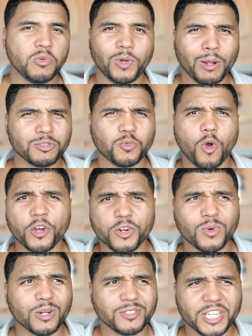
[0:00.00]
when I was walking
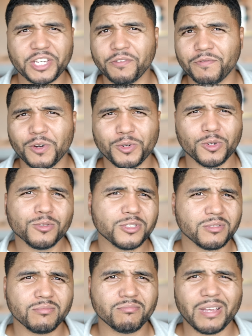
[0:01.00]
around taking
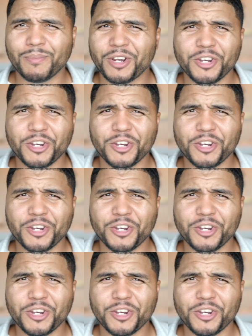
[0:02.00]
photos. Am